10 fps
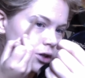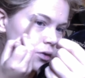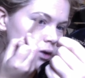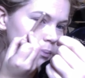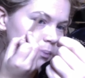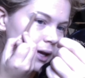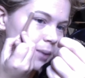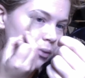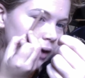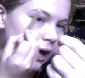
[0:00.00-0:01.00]
You are a big
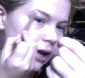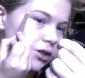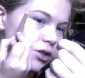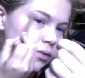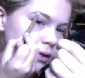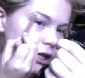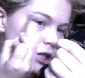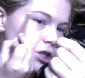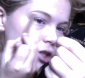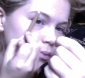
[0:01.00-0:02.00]
brand. You need
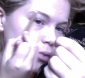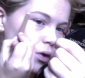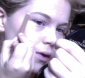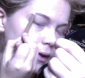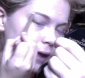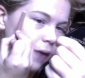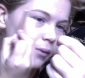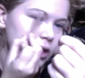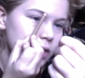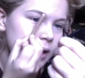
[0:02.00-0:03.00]
to do more than that
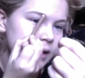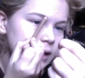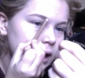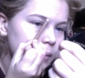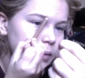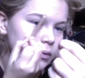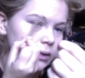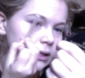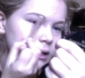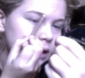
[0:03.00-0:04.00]
when you mess up. You
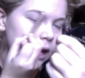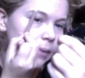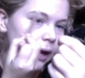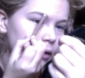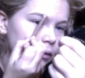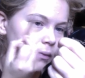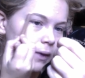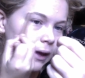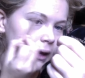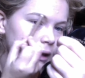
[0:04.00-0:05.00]
need to come out,
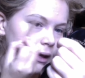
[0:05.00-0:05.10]
like,